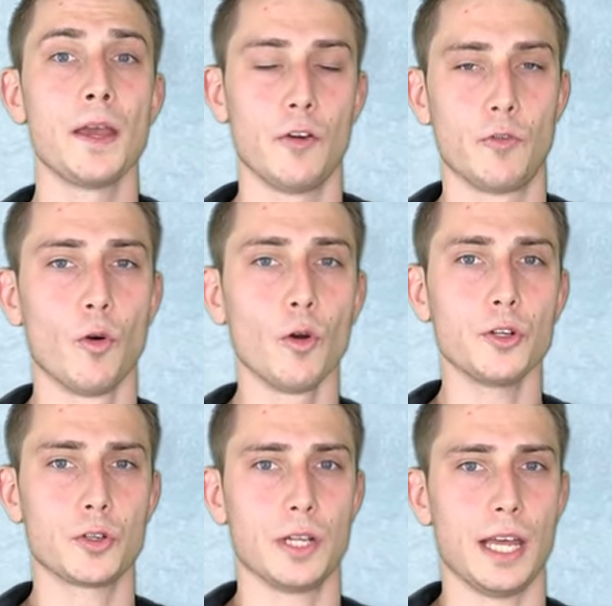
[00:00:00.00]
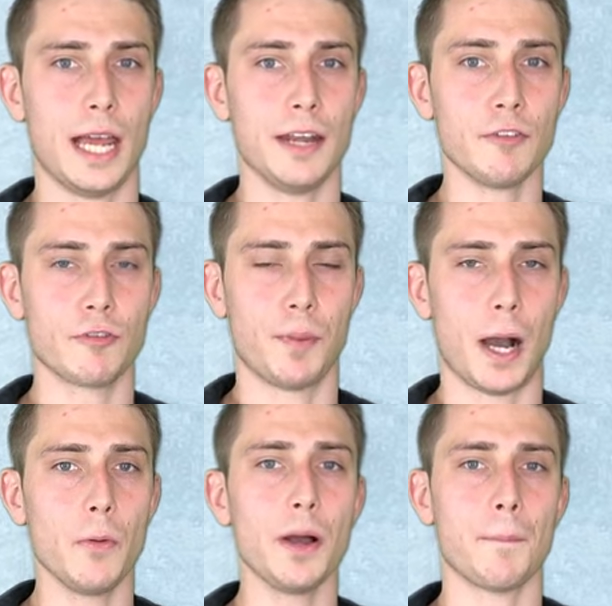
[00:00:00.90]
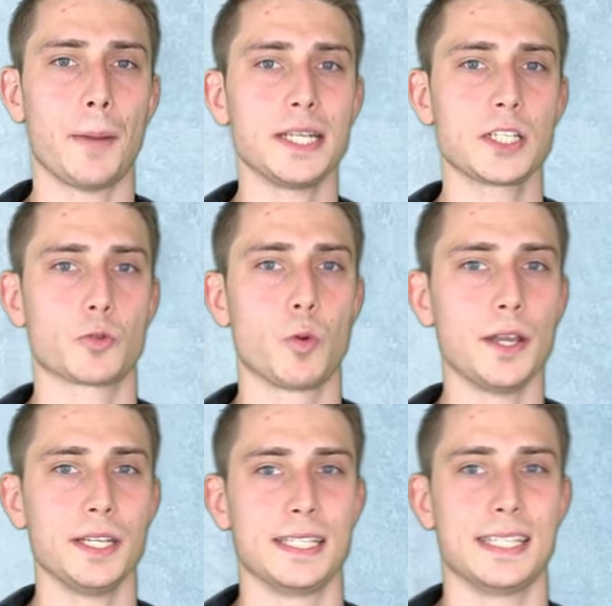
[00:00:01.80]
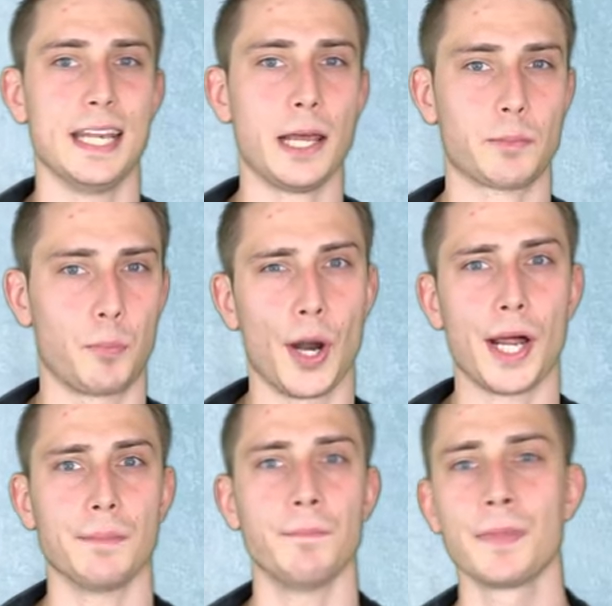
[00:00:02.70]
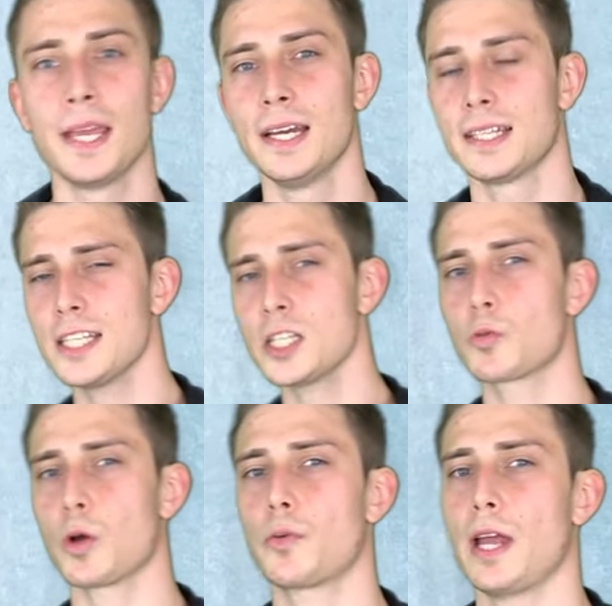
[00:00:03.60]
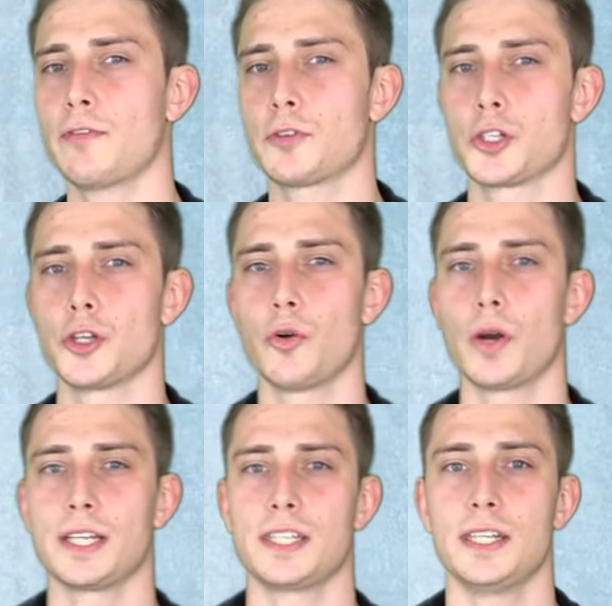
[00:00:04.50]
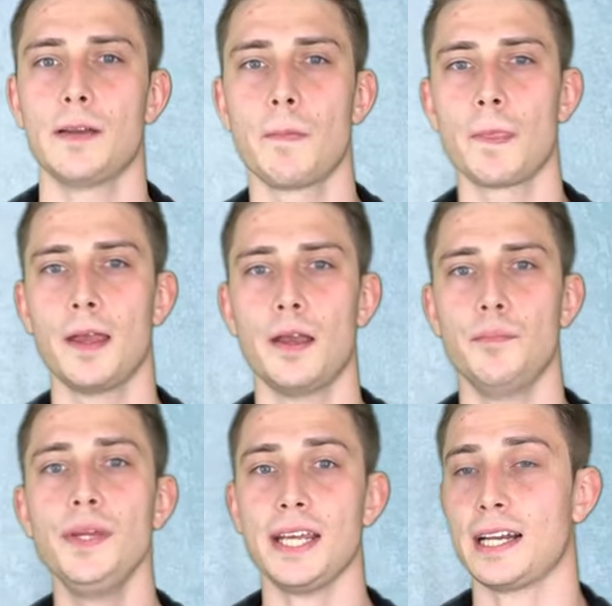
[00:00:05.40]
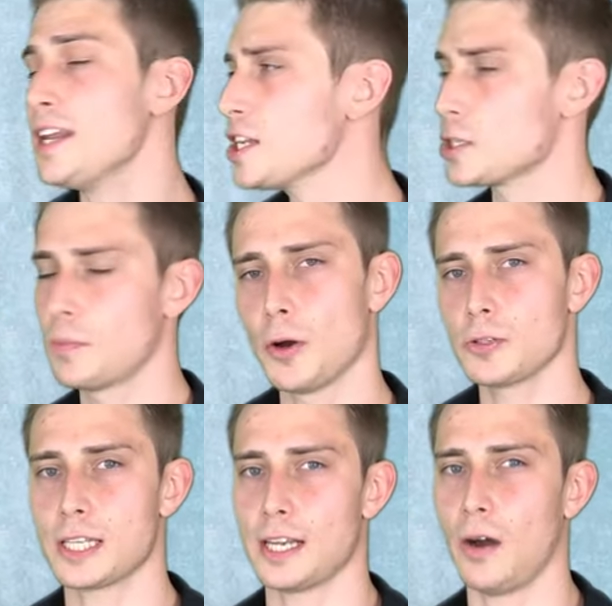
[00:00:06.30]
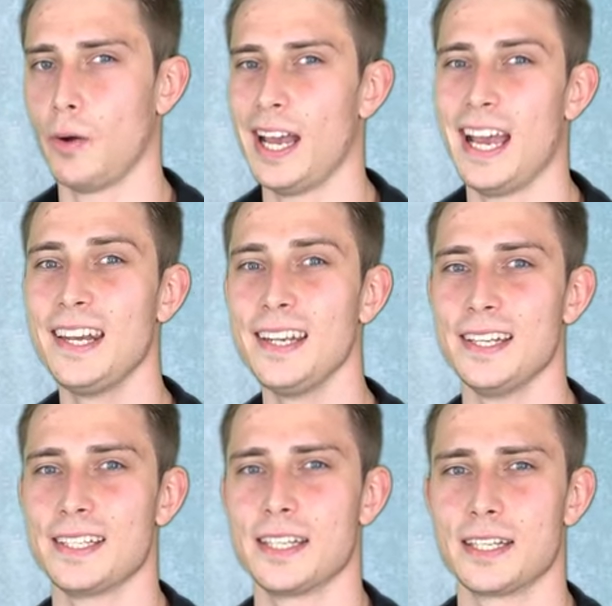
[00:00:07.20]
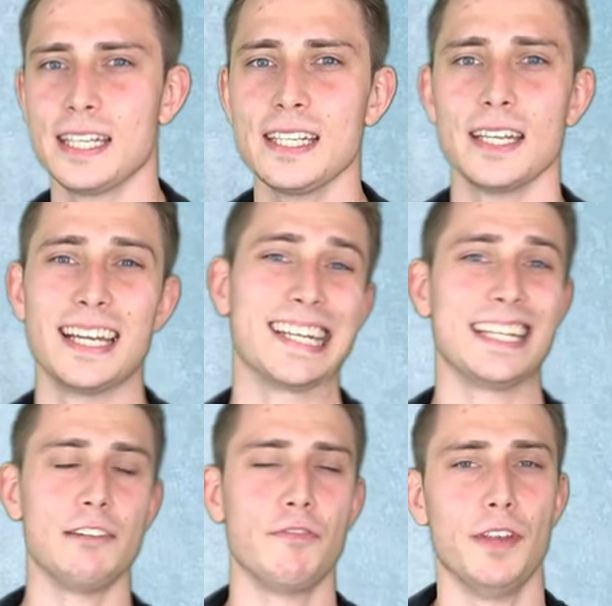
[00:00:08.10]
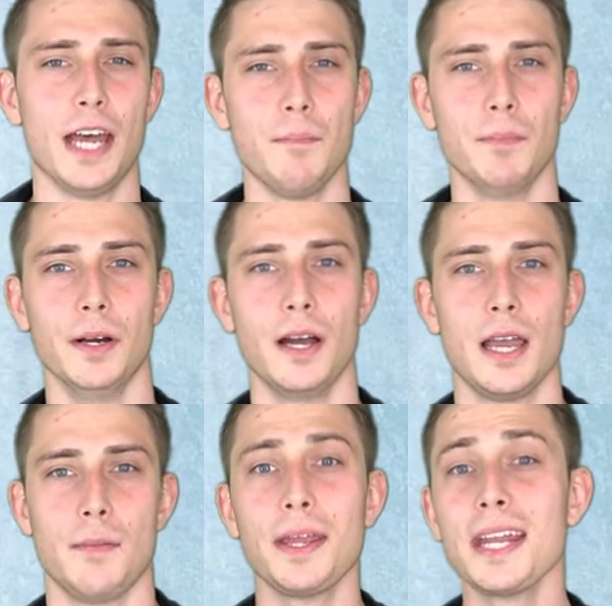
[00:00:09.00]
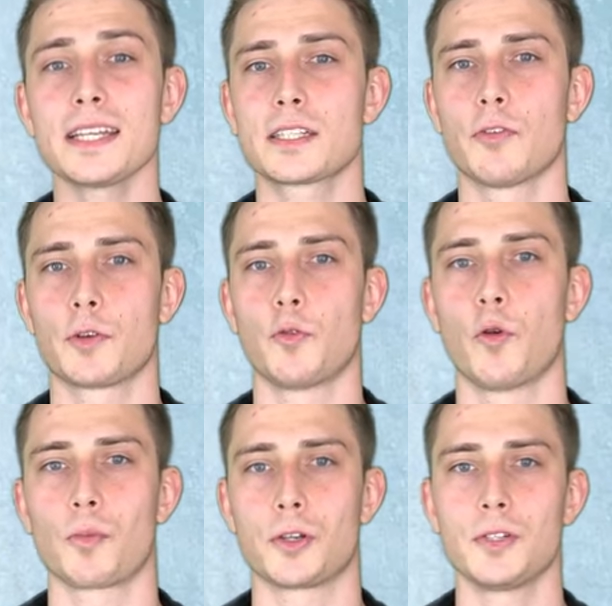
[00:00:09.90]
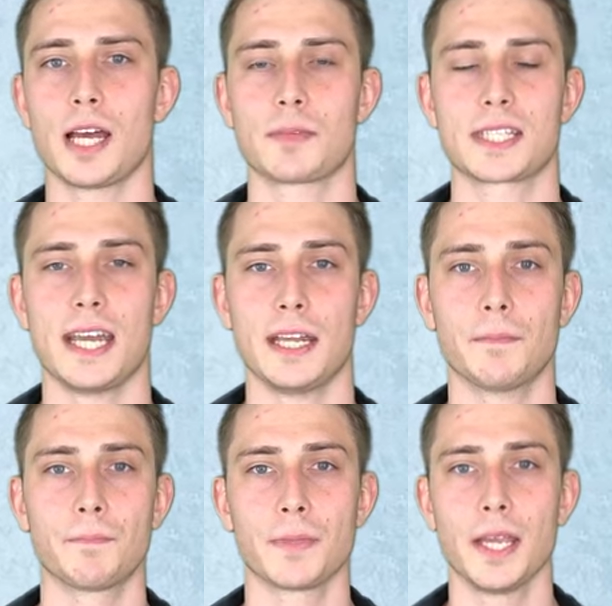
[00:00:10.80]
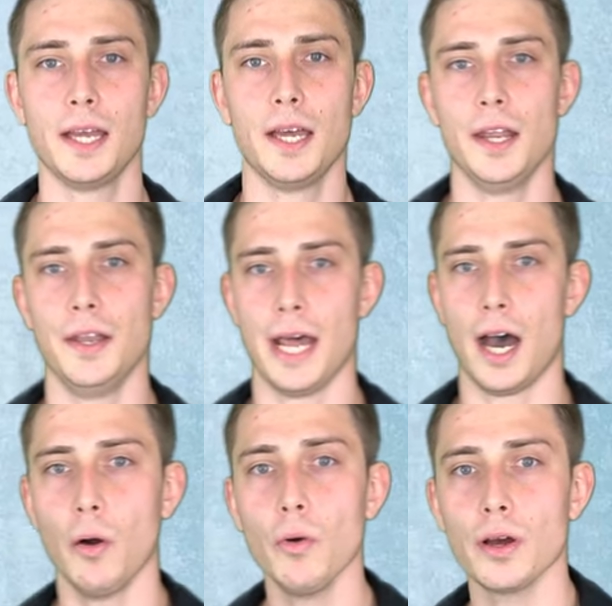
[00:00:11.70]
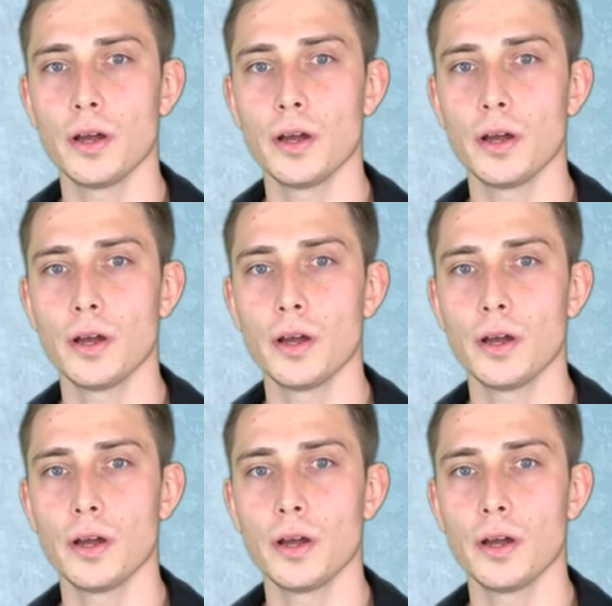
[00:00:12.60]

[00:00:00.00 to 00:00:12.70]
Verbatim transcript: 4 to the nth power minus 1 is not prime. This is what we have to show right here. Meaning, let us suppose that our n is indeed an even number, meaning it's of the form 2 times k. Now,